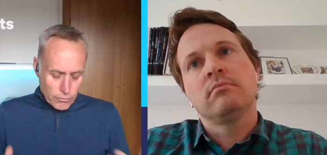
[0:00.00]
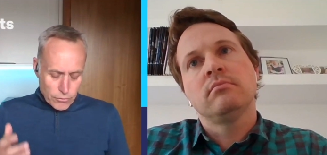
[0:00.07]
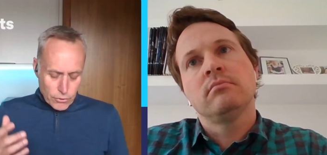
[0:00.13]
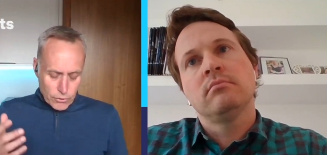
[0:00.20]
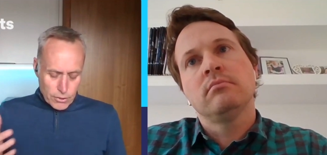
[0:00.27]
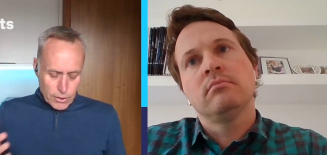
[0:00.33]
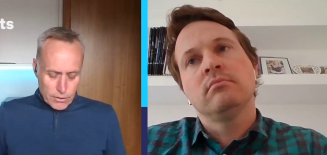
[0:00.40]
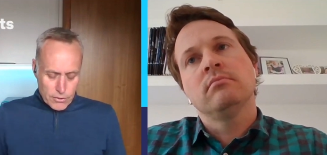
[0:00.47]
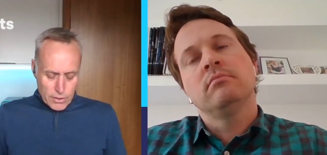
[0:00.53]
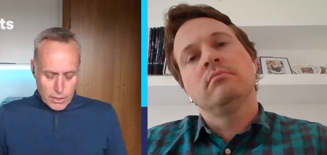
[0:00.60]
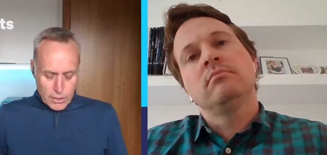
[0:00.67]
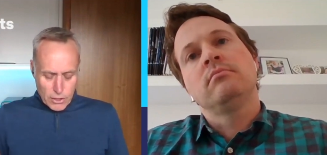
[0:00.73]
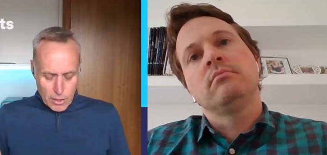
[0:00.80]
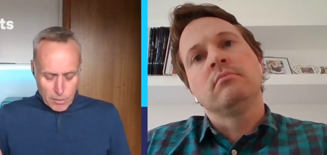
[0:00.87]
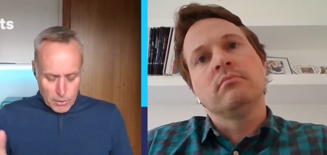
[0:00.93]
Speaker 1: few things
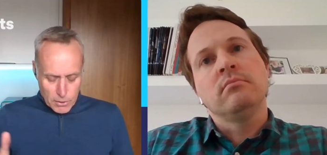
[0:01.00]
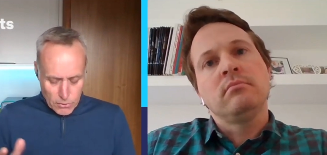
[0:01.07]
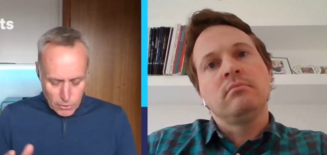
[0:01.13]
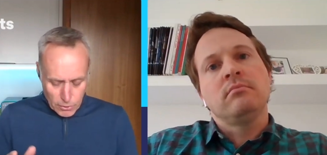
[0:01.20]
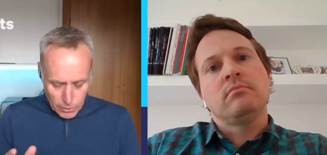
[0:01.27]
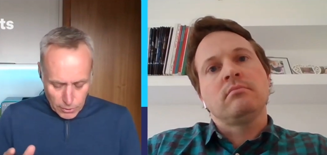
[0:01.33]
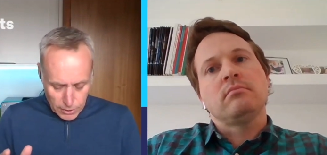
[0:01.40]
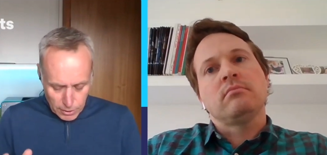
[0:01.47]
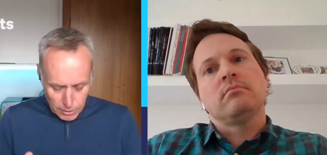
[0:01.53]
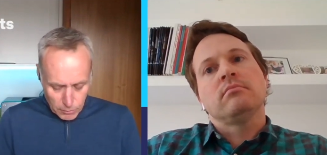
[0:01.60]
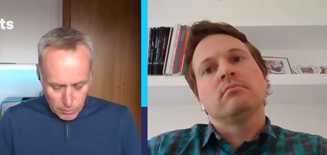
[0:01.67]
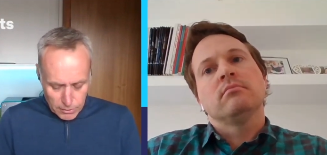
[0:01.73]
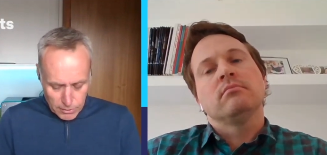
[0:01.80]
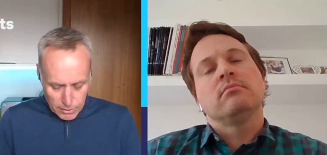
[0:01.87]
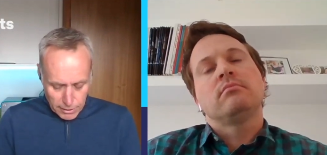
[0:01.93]
there, Jamie. So I think
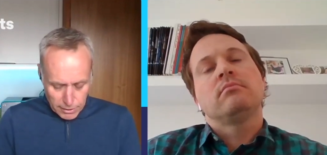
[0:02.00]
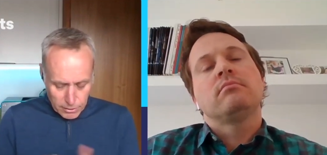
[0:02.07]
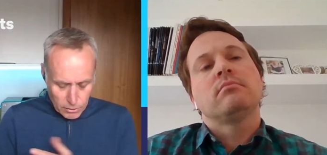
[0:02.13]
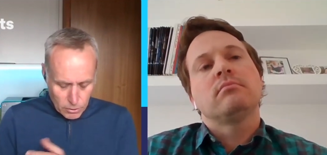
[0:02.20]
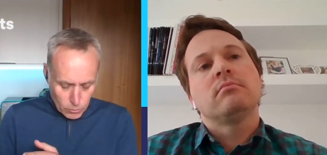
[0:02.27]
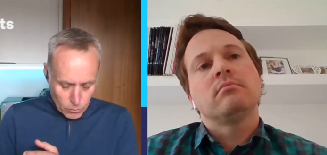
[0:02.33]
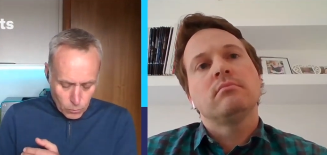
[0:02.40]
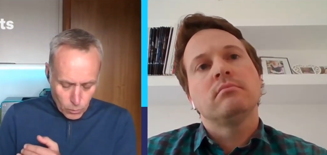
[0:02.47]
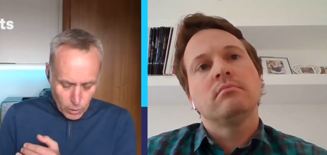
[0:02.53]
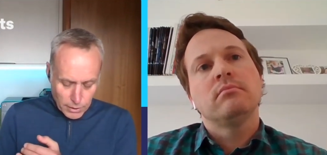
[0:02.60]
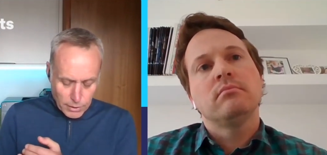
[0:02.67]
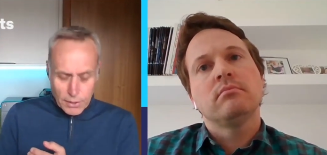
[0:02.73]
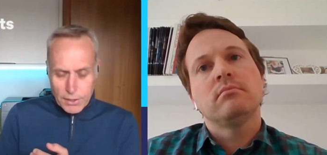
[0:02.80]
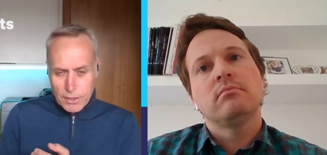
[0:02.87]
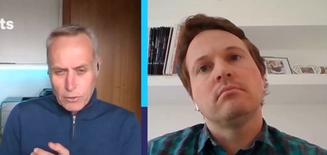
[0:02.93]
we said that one
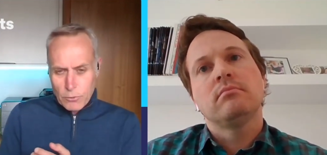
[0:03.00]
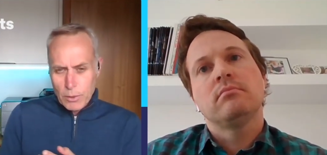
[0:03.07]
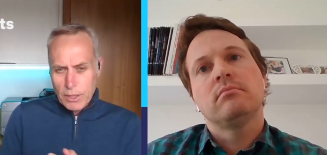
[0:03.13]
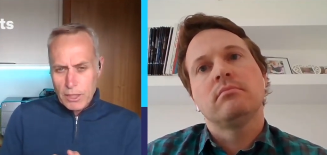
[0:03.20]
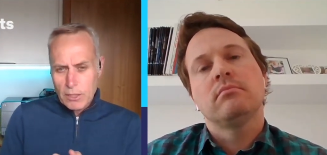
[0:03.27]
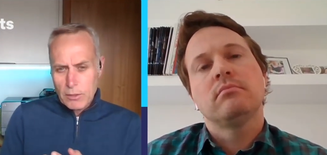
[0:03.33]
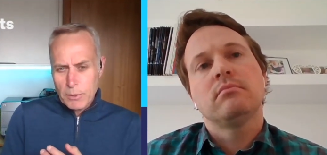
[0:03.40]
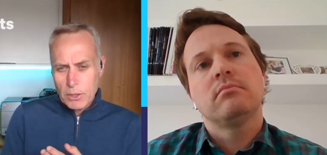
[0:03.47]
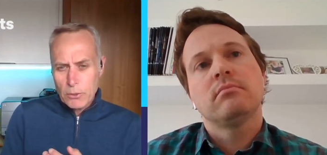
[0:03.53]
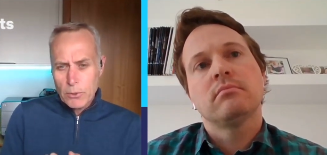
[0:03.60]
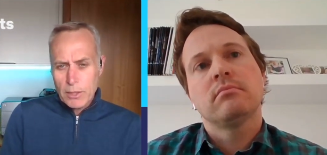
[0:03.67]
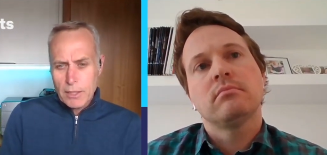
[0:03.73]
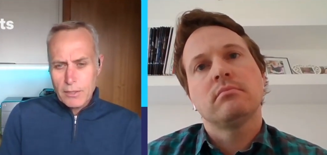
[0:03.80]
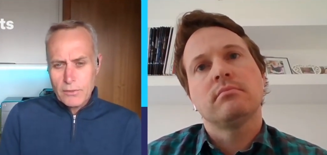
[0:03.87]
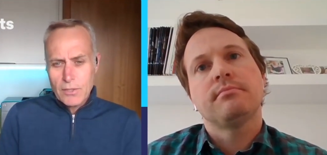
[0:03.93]
of the things we need to be
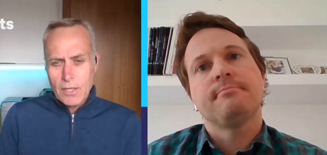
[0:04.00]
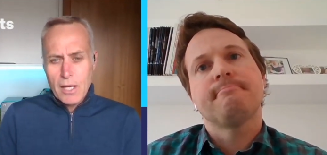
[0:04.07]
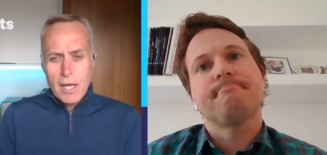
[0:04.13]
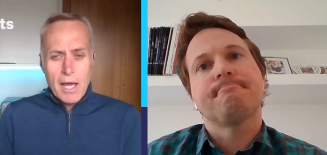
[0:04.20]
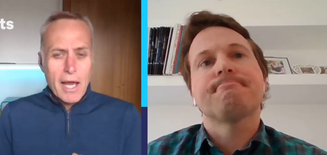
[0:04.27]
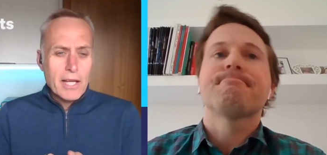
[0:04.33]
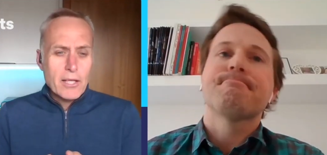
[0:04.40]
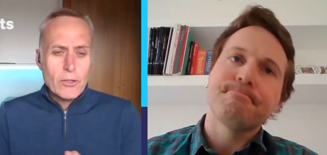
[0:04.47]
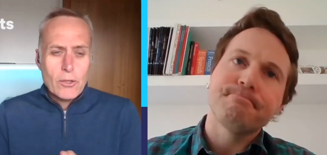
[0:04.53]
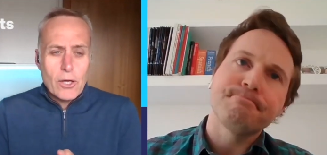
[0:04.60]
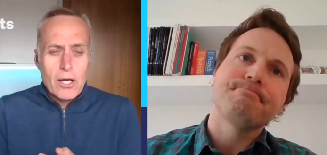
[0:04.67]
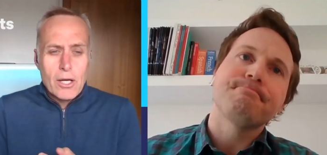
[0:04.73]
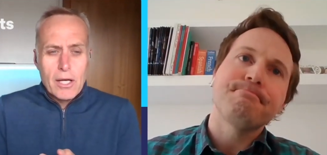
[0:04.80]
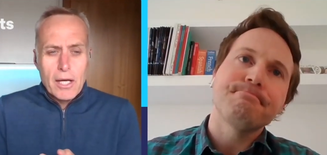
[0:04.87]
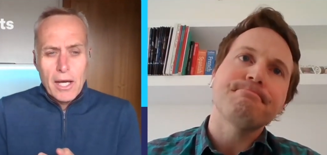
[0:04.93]
doing is, hey, look,
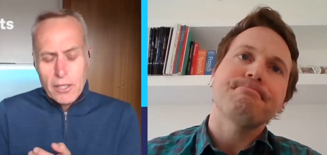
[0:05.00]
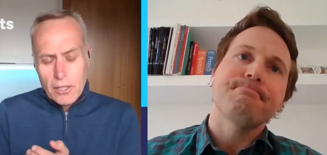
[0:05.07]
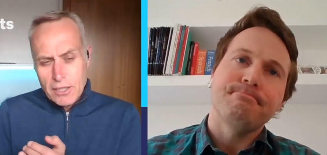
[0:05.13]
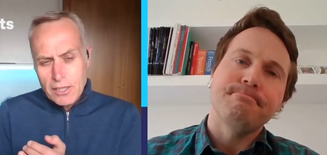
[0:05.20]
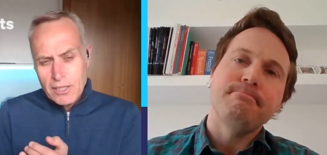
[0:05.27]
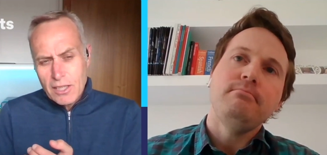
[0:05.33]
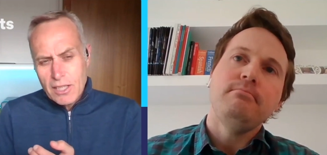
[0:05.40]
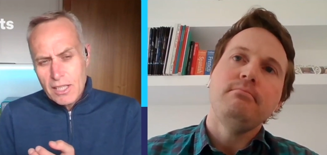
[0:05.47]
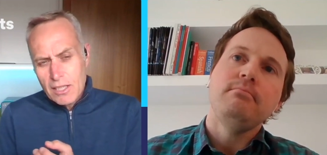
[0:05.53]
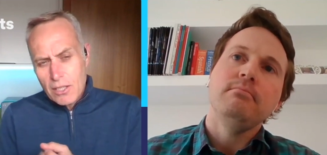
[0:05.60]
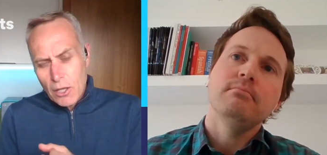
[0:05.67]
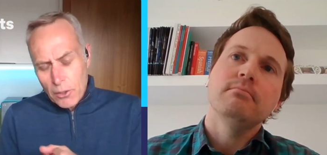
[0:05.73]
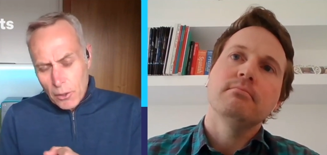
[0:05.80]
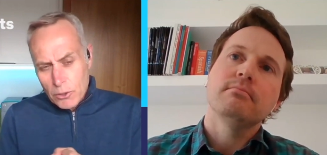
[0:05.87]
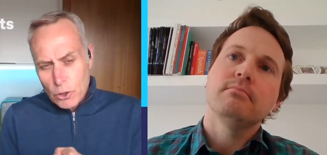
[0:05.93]
and I didn't think
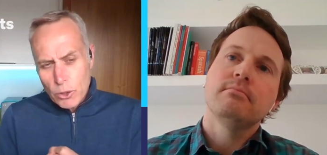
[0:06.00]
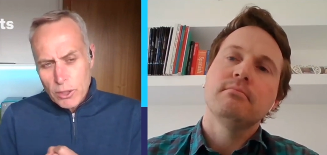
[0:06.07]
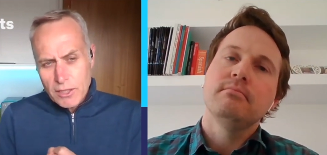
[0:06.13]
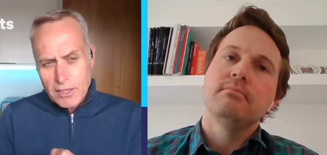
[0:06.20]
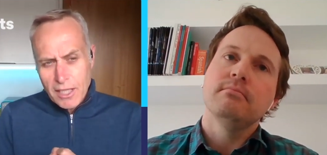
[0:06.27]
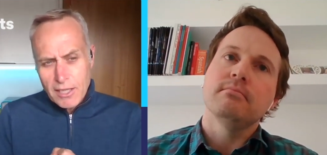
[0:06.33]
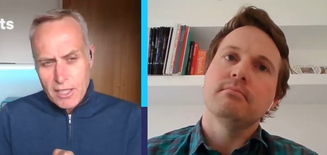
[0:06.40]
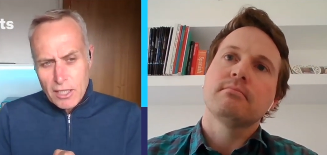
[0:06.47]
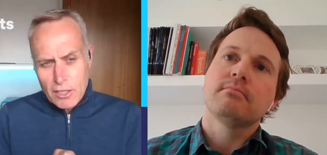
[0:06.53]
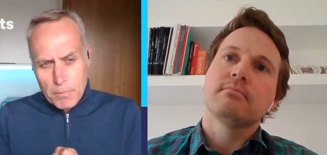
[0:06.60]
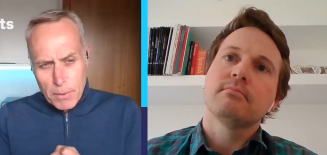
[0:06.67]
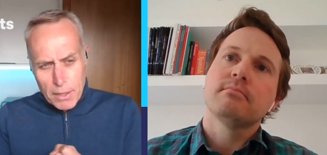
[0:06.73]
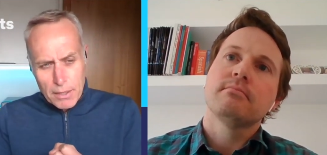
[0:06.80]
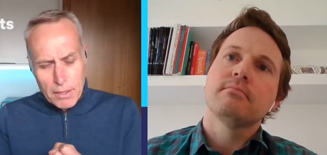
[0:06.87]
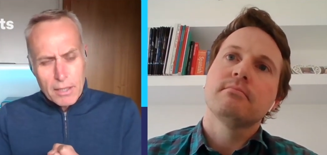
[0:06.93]
I'm not sure you said this,
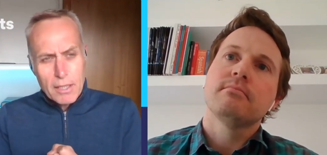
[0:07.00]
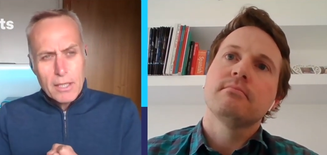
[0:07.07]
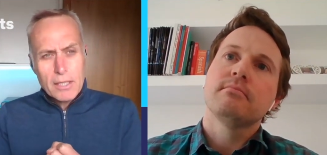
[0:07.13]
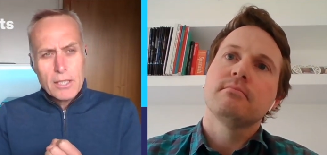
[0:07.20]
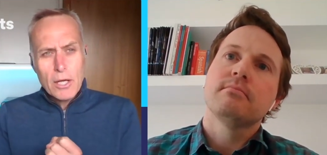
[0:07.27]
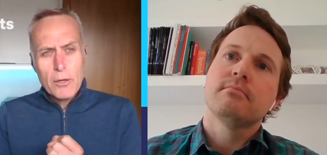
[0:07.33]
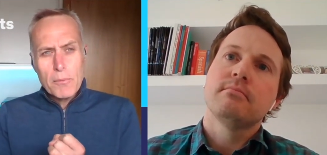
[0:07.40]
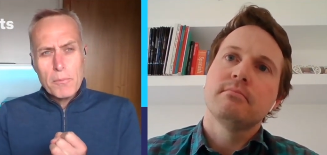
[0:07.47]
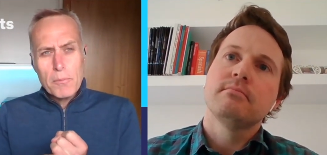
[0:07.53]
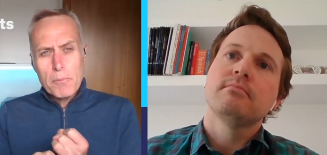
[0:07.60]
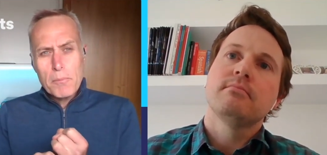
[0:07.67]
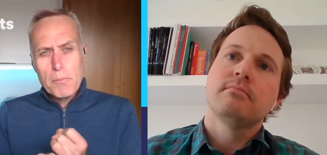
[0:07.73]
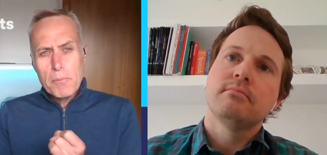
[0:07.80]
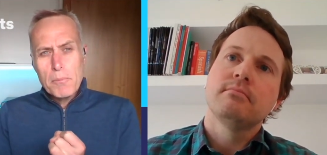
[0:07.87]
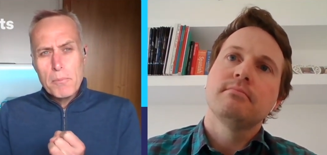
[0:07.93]
but you know,
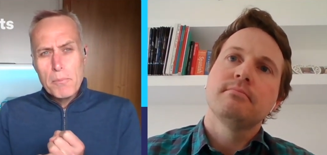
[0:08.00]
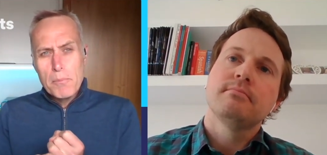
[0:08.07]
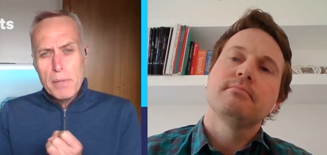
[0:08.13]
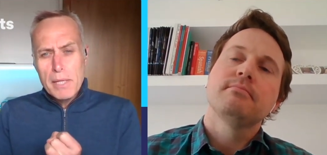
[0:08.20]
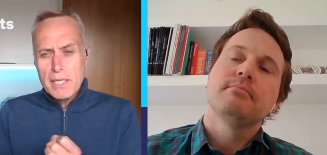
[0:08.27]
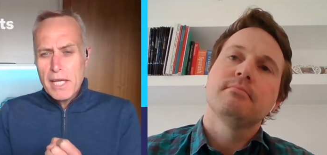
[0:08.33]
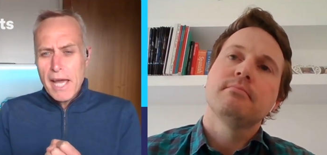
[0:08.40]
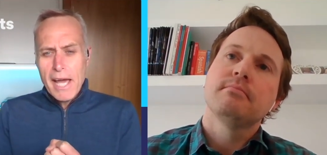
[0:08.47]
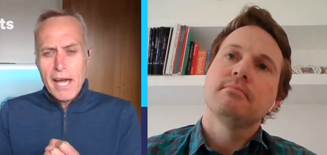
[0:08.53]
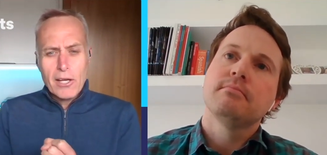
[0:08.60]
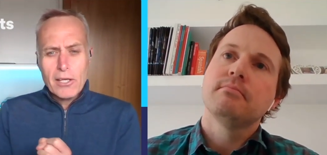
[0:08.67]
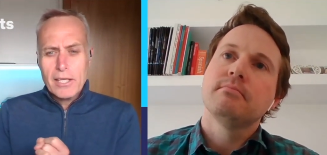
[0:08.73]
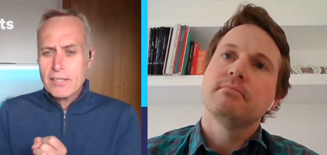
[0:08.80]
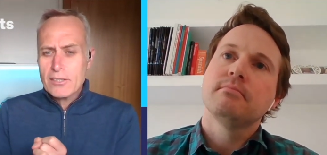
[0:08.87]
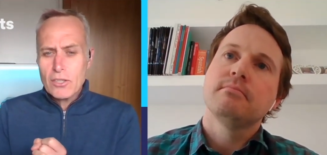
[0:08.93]
media
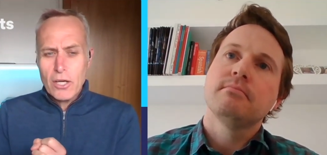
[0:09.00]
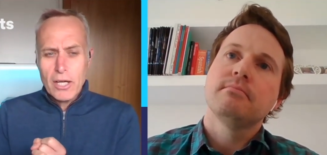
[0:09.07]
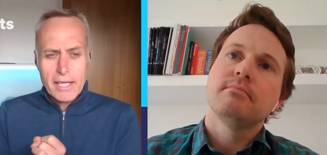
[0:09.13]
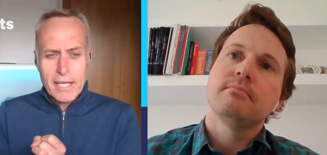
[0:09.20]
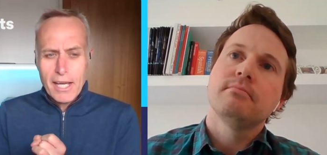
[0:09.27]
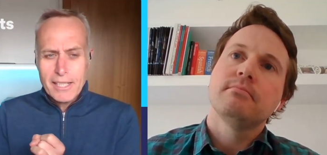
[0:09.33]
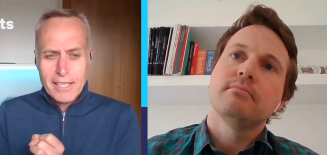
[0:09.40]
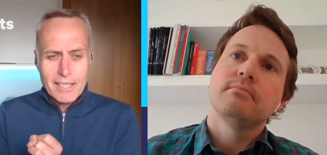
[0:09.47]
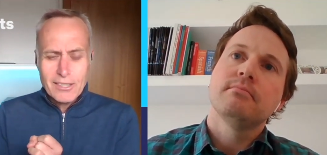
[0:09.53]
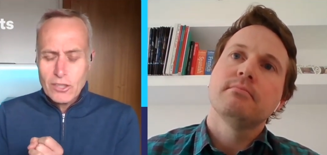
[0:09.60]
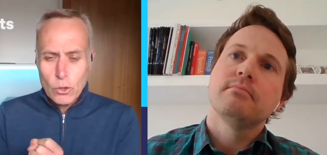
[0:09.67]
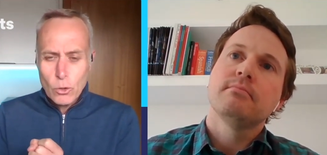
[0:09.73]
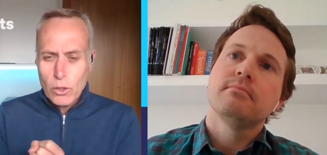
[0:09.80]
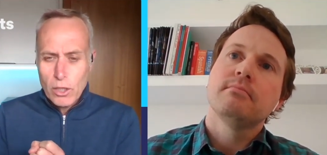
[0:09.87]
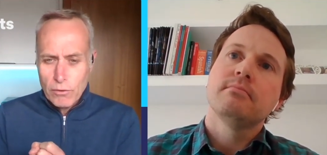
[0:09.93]
outlets, I, I, guess,
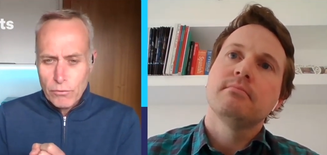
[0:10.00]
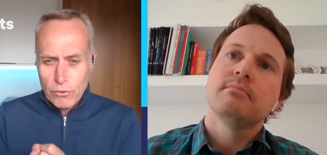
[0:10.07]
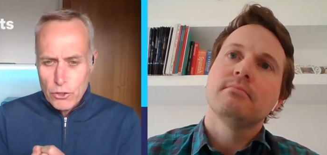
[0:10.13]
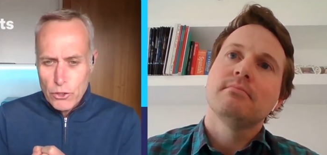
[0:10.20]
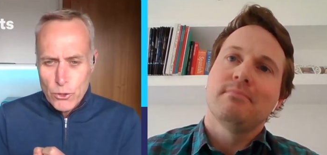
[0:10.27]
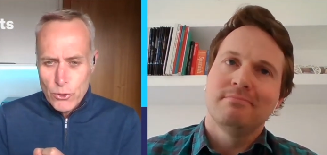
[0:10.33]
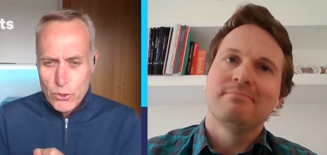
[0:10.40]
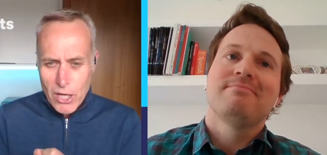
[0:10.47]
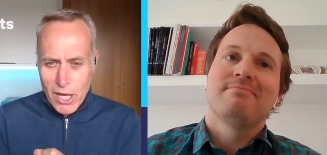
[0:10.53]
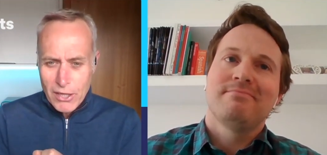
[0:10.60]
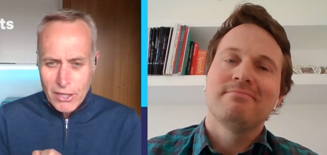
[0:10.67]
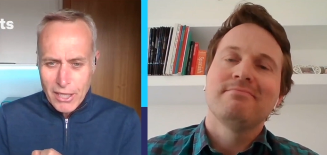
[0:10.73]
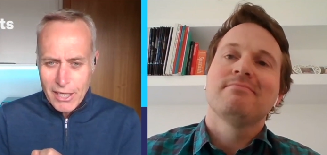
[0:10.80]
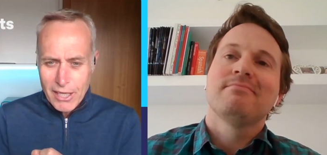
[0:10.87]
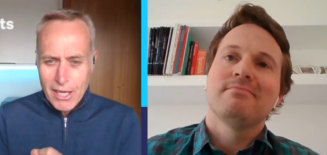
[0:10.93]
are looking for news,
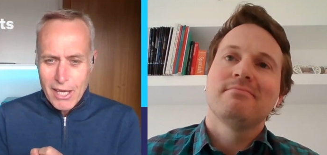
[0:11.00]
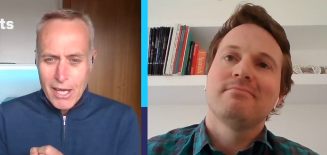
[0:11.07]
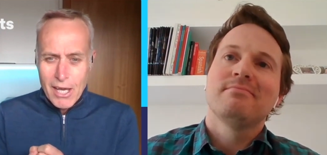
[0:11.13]
aren't they?